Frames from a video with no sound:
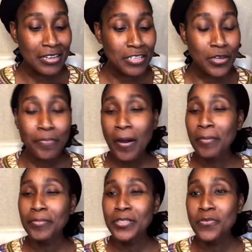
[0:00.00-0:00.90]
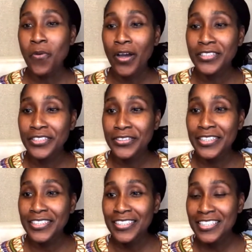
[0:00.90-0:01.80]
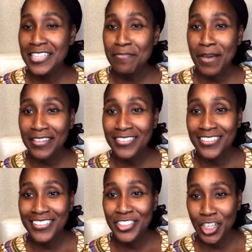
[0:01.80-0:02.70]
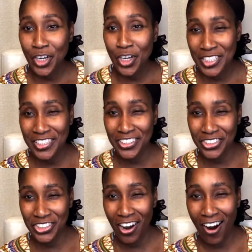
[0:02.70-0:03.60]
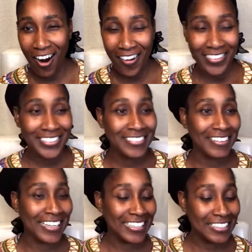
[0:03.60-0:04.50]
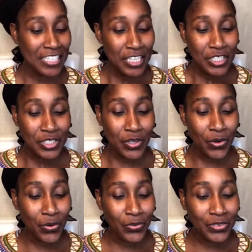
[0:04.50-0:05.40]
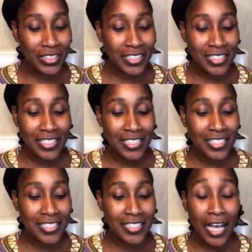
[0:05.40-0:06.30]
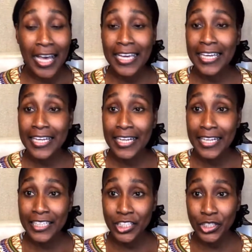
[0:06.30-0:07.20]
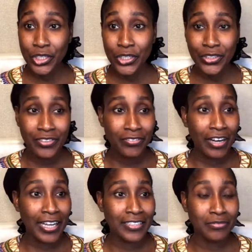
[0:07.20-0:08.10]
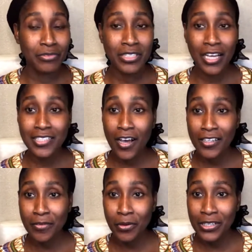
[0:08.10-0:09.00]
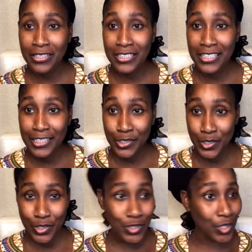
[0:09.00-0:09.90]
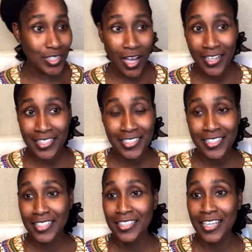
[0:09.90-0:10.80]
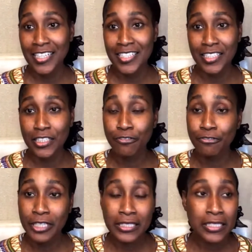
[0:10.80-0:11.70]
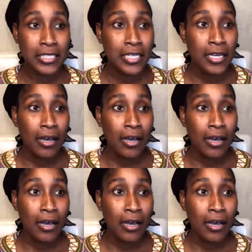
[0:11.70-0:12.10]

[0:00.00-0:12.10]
you're probably wondering, let's get back to the what's in the jar, right? So this is a liqueur, right? We're not talking about elixirs or tonics today. That's a different